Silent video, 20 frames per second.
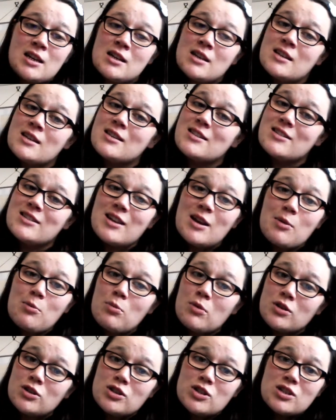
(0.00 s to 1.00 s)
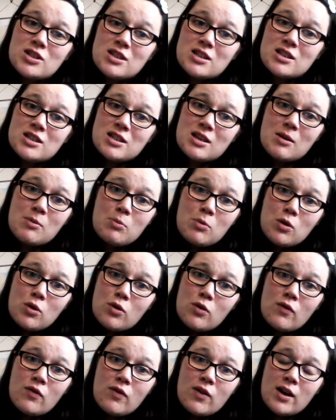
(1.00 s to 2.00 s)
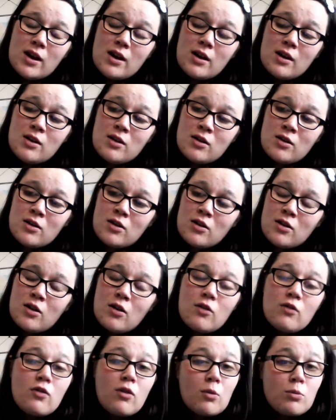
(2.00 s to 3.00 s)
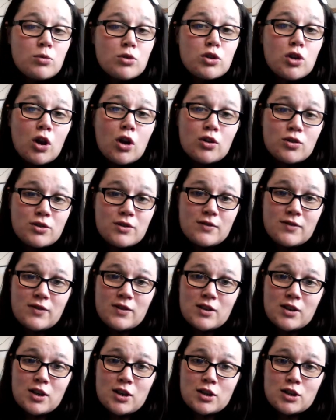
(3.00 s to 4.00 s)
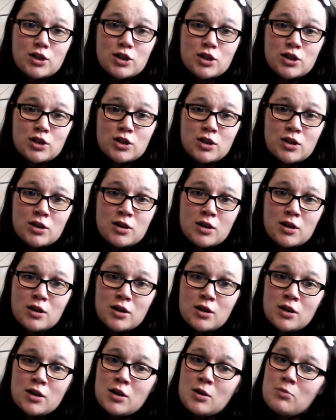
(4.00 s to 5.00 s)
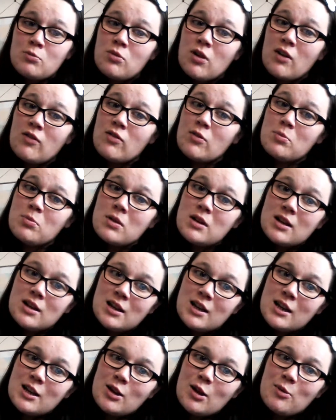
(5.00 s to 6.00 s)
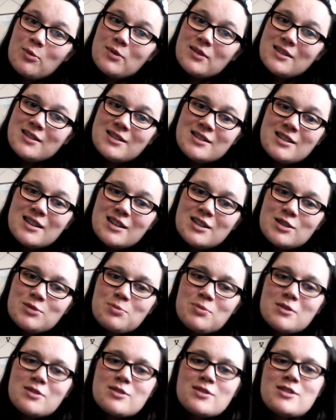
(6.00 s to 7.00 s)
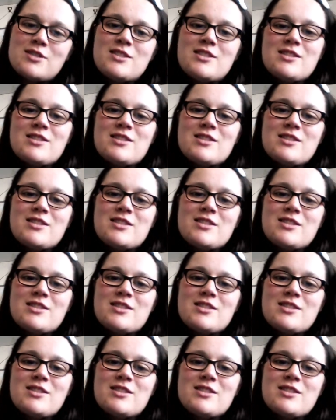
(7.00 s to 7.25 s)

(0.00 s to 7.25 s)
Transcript: sit and watch a Disney movie from start to finish. Preferably Lilo and Stitch because